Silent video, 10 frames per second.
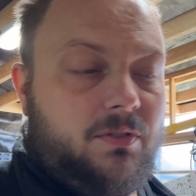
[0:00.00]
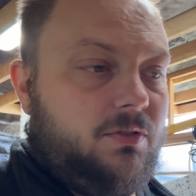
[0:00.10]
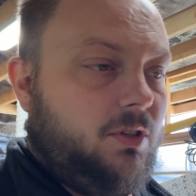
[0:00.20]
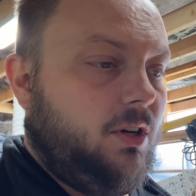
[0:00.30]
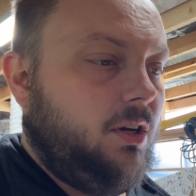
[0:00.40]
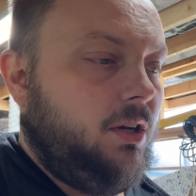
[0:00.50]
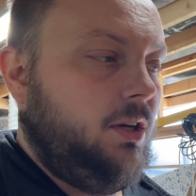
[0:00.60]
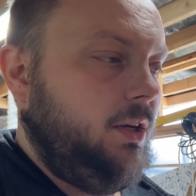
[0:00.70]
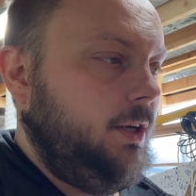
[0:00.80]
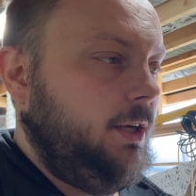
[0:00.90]
So
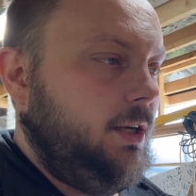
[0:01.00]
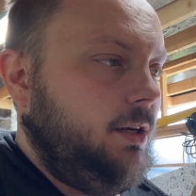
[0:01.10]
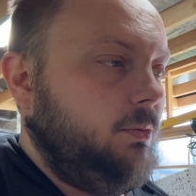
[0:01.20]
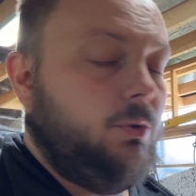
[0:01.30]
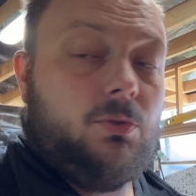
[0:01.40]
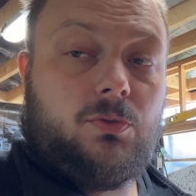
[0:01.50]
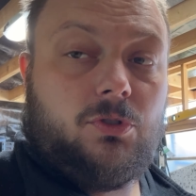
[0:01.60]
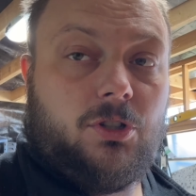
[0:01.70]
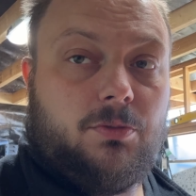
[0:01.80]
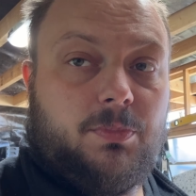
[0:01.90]
we'll
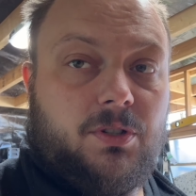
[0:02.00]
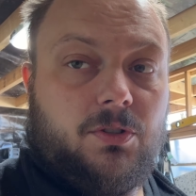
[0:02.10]
try and jump into a